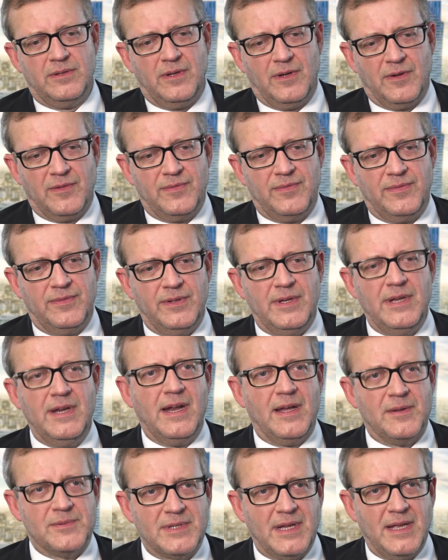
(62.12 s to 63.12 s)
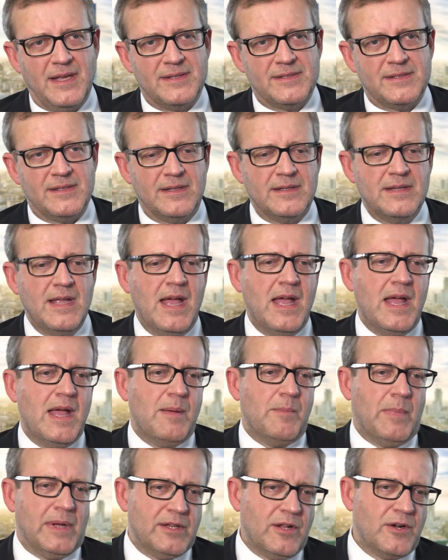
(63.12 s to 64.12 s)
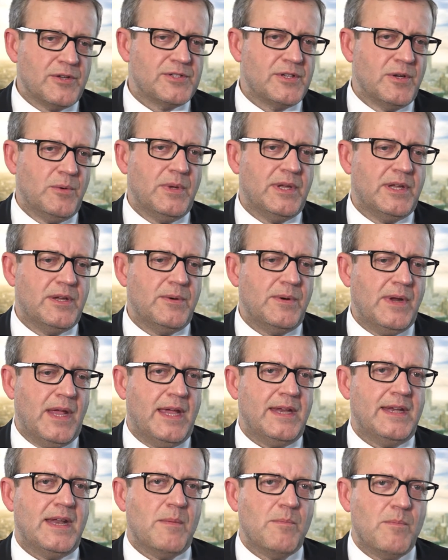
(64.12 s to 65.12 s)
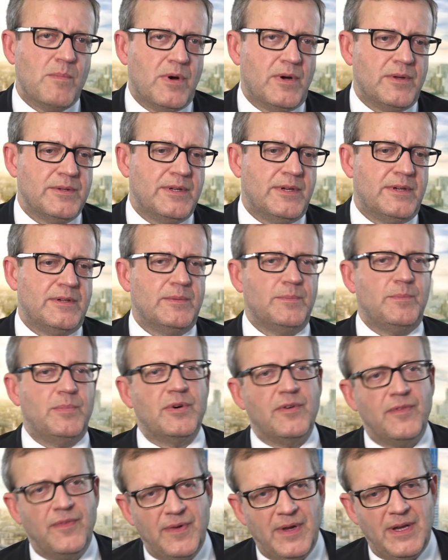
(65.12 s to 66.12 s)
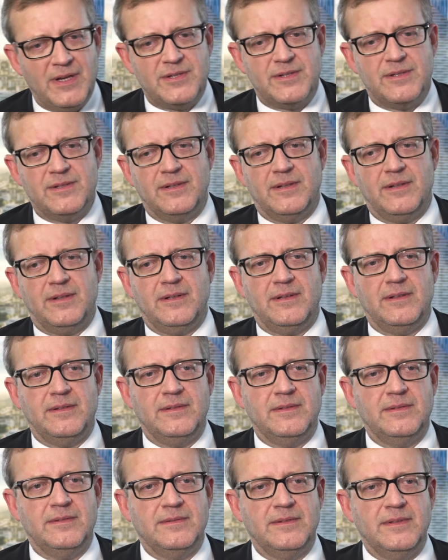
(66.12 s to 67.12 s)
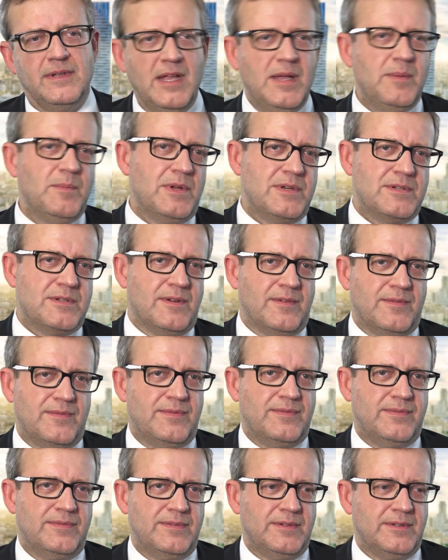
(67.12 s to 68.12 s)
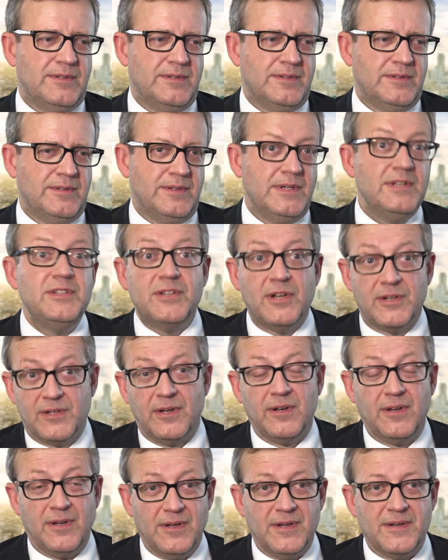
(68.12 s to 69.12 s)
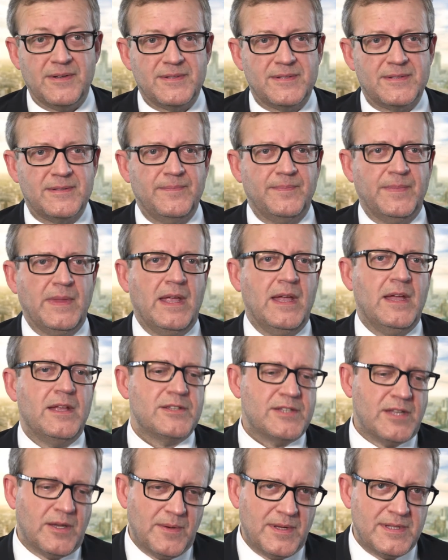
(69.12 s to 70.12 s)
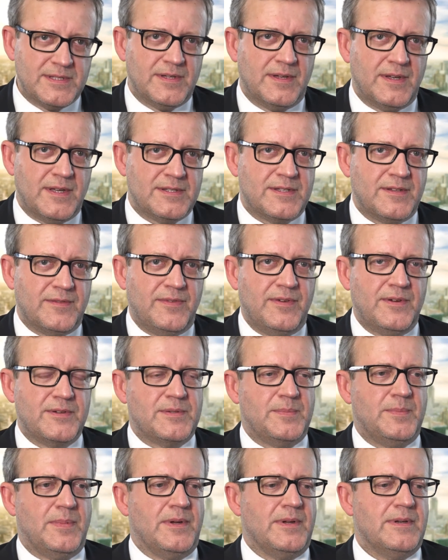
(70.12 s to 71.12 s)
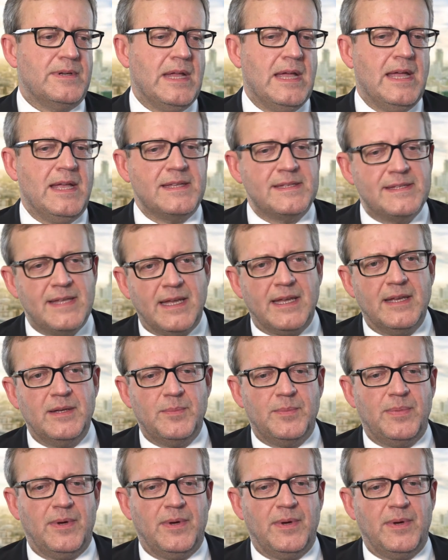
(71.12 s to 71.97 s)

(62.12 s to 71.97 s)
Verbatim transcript: of in-house counsel, but also we create a modern professional image of uh, internal lawyers. So it's a, it's first point. Second